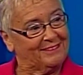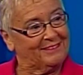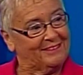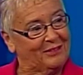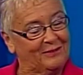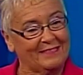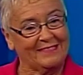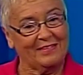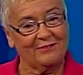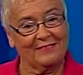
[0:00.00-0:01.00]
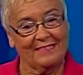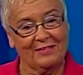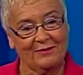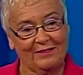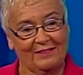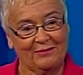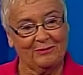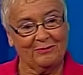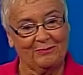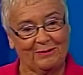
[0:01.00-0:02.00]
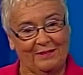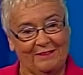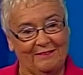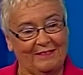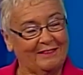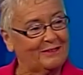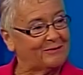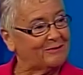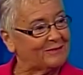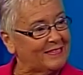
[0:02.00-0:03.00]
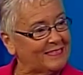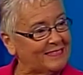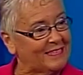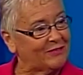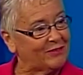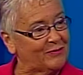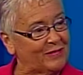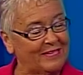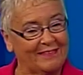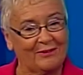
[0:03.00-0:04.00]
You know, instead of sitting with the group that they see every week,